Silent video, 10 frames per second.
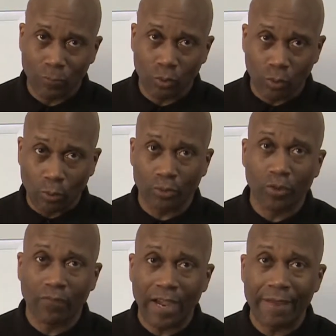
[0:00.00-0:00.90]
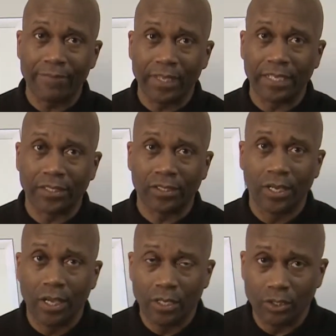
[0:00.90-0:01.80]
So those are the 5 things:
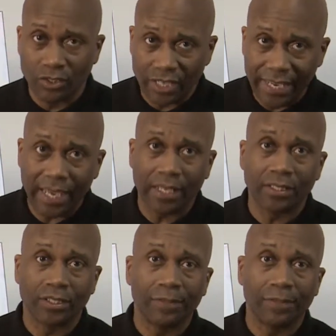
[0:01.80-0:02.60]
psychology,